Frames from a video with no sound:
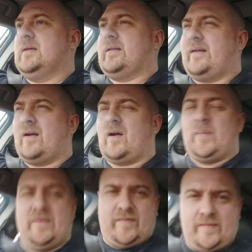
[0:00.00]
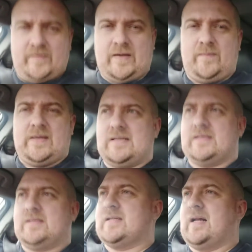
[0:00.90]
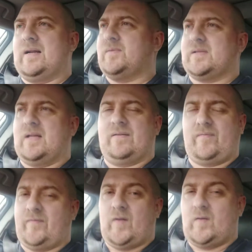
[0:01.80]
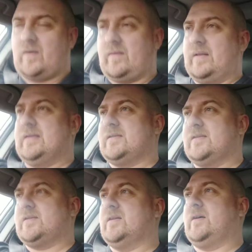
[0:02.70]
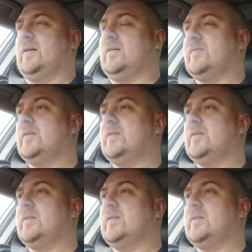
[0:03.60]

I think I got about 15 minutes into that and I was like, fuck this, and turned it off.